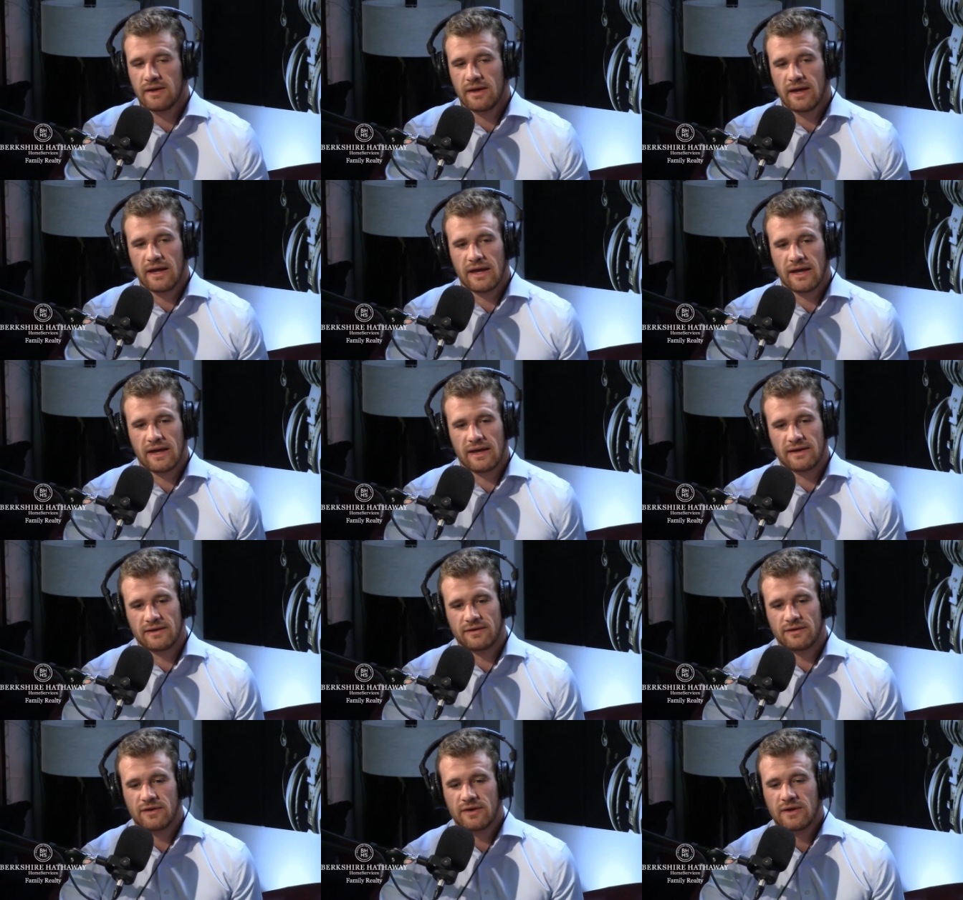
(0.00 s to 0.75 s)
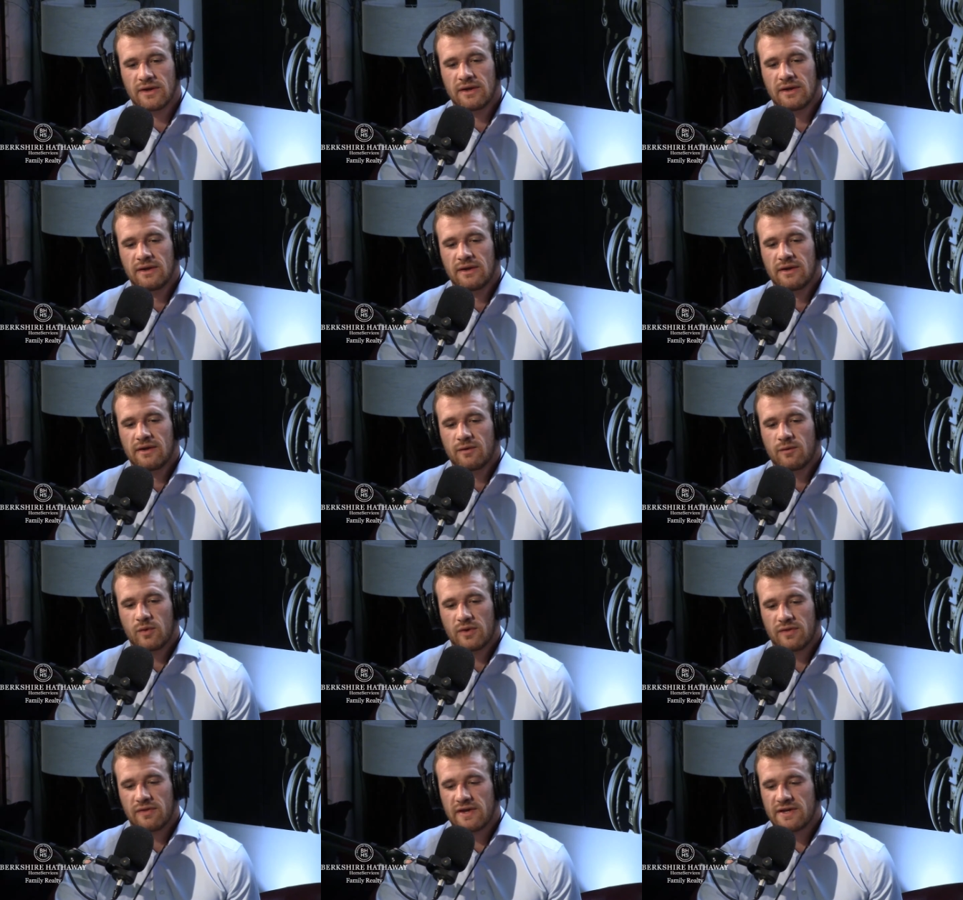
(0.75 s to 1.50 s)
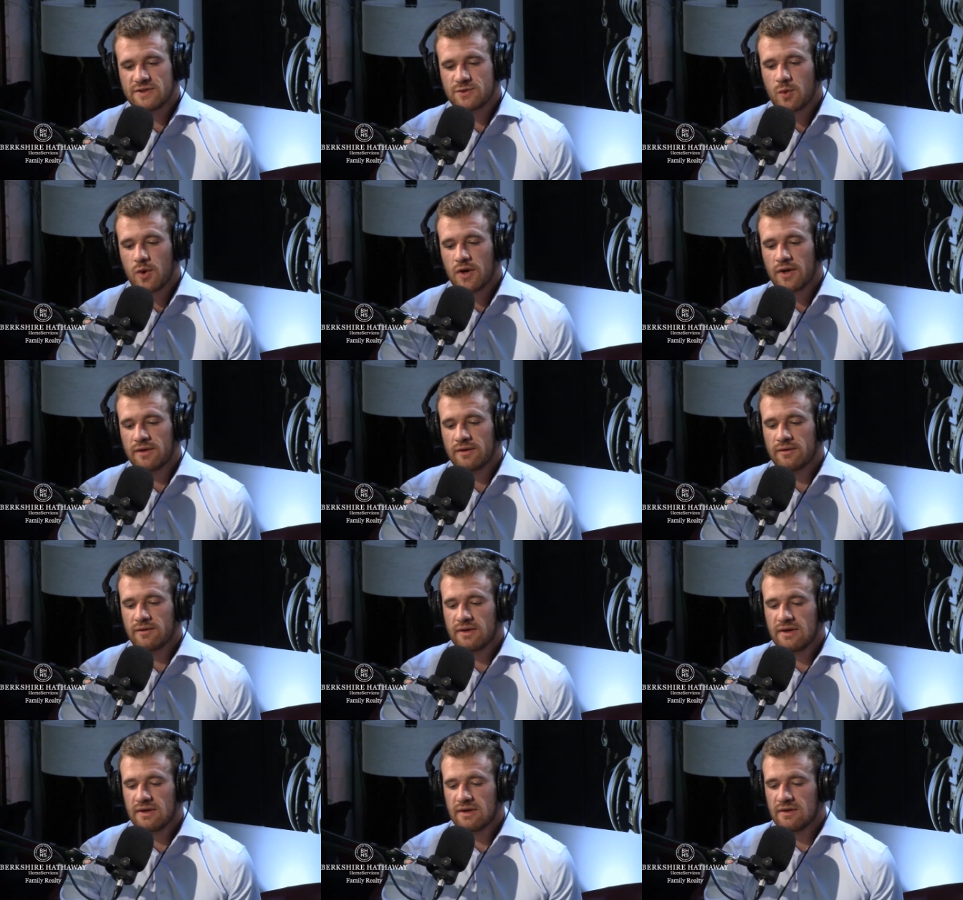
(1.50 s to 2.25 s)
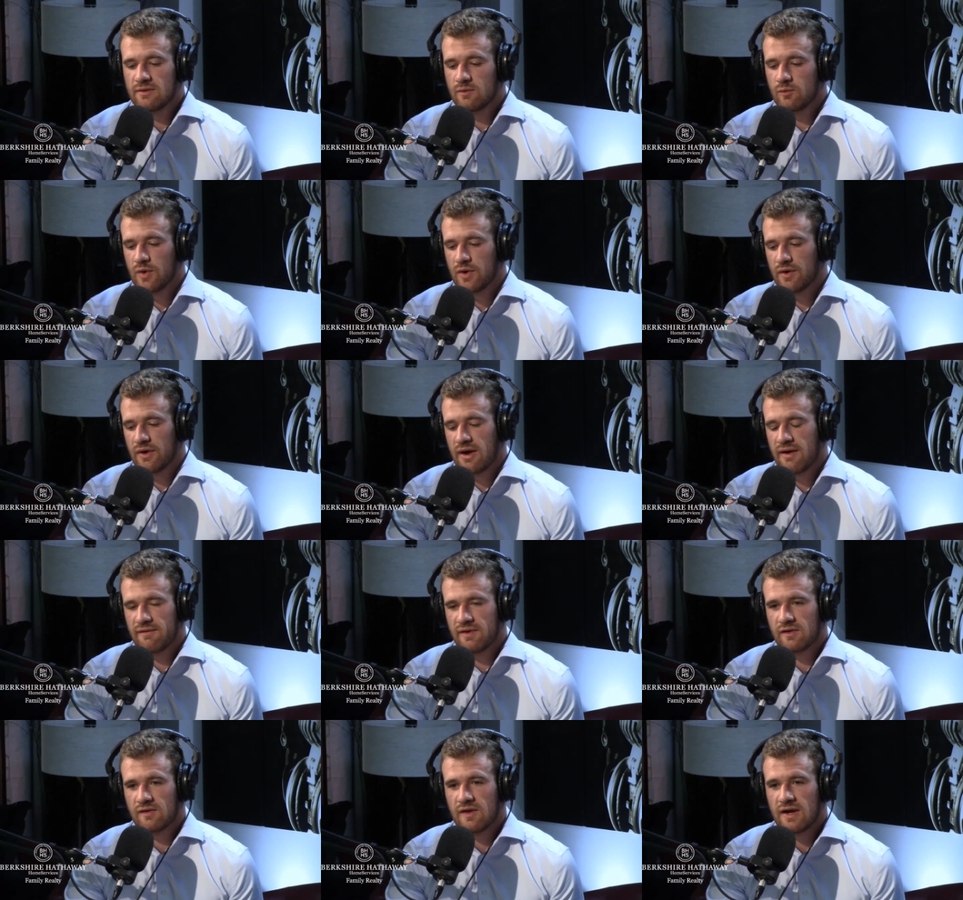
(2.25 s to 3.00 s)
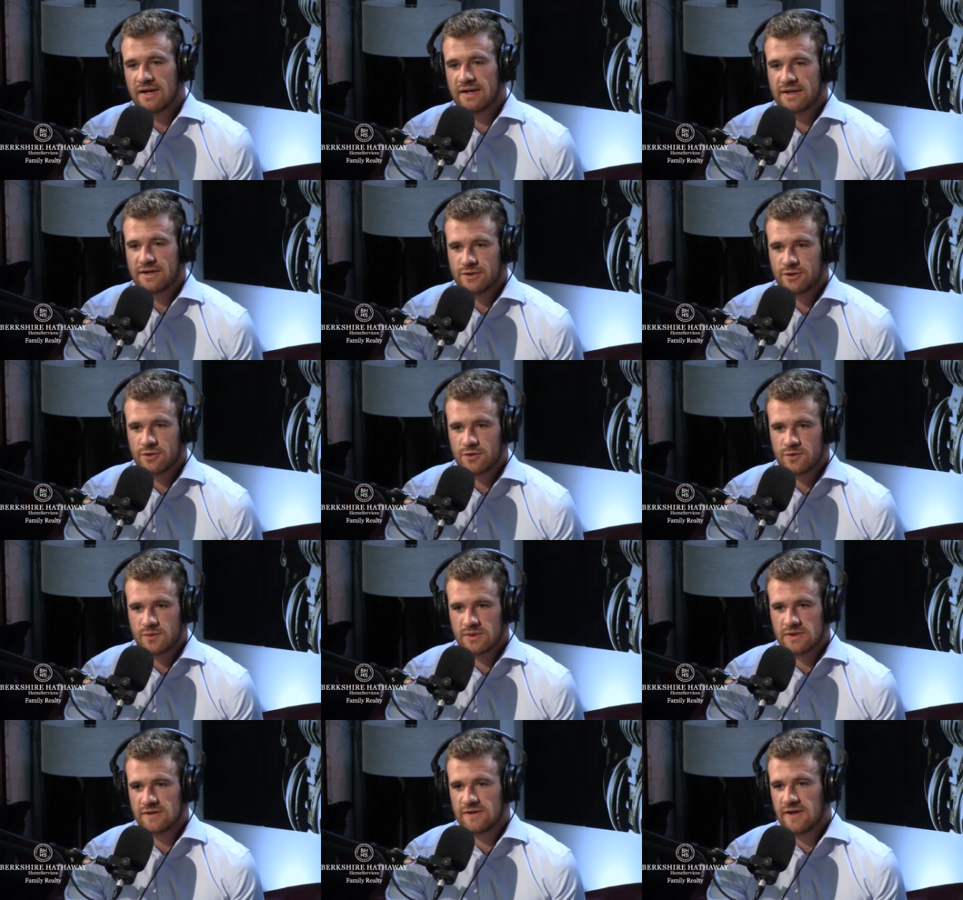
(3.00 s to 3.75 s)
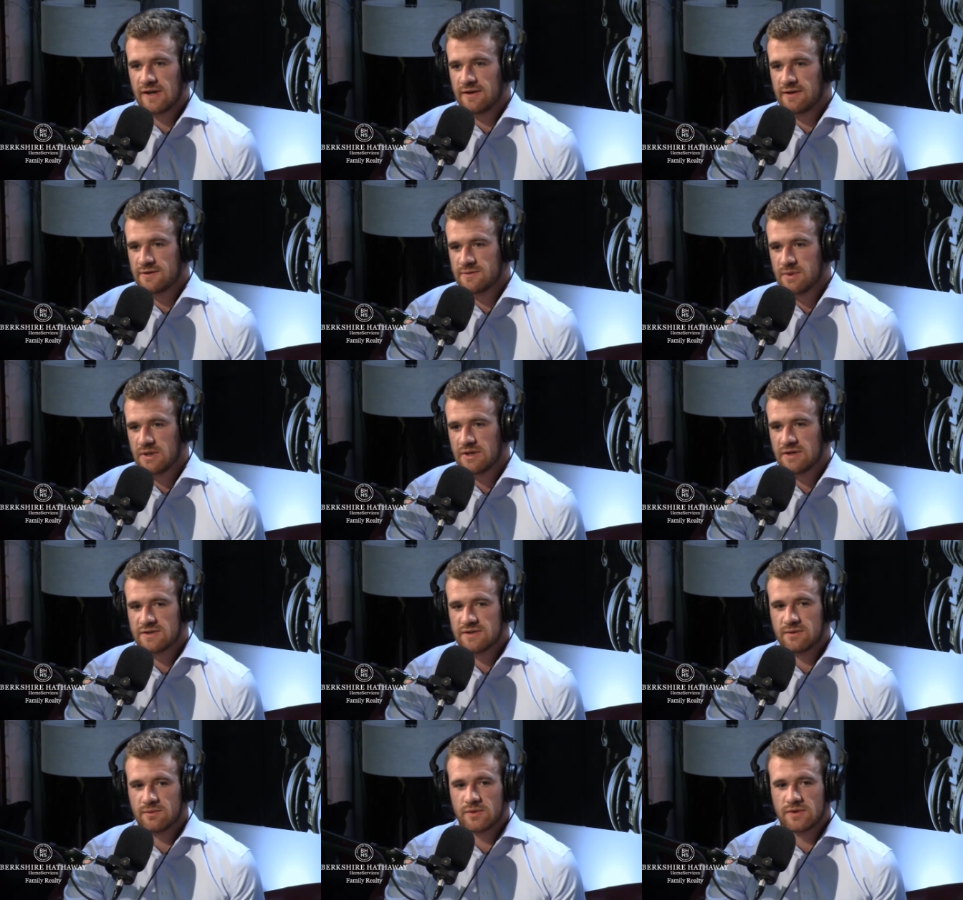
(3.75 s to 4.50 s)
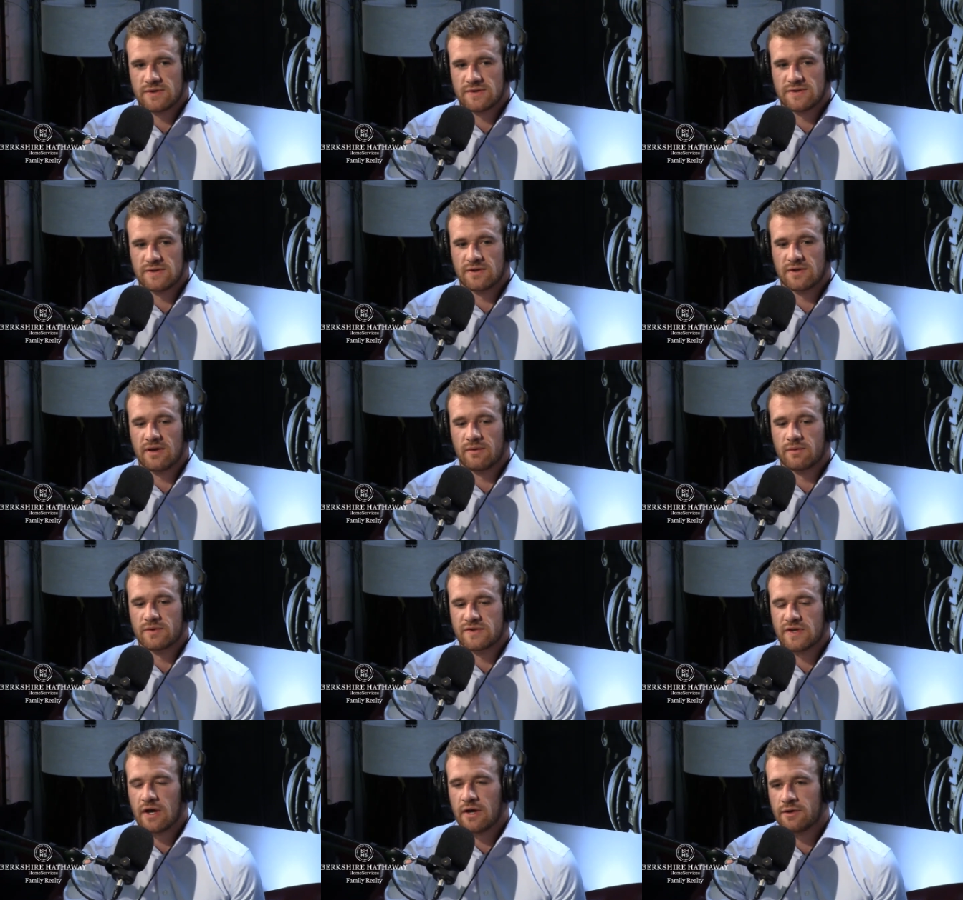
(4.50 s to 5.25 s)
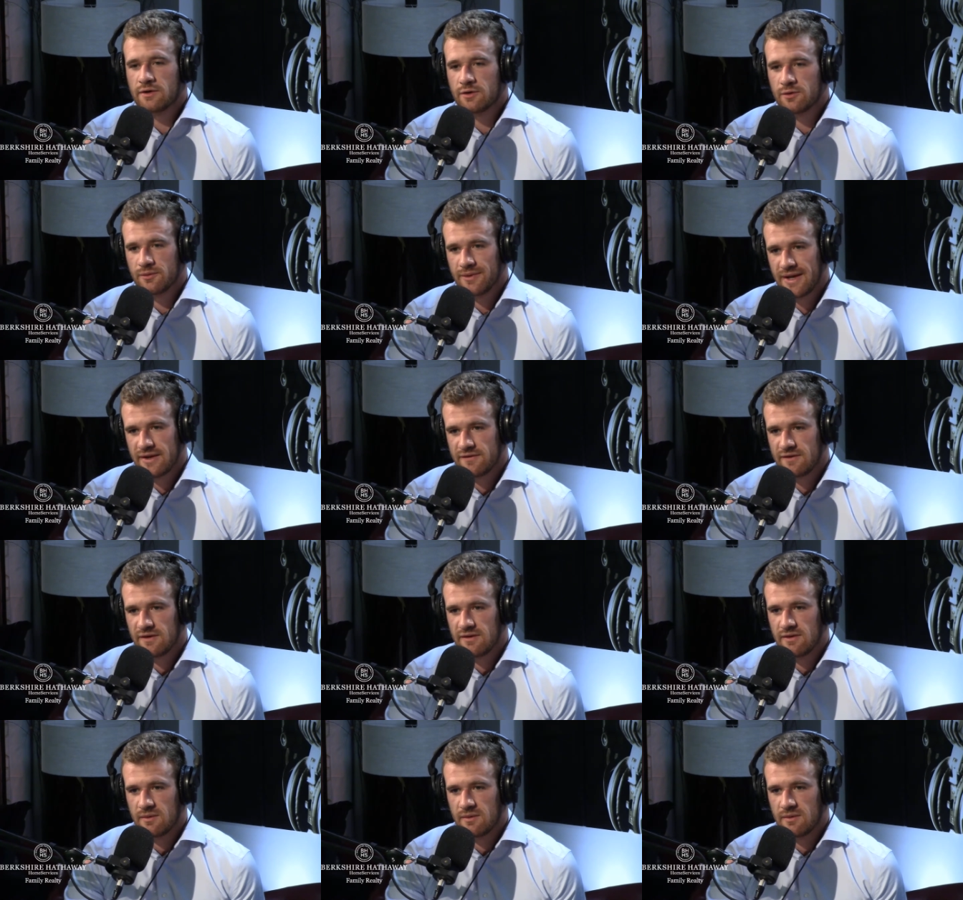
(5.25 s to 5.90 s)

And with this one, we were having a lot of issues with the tenants because it was it was under rented.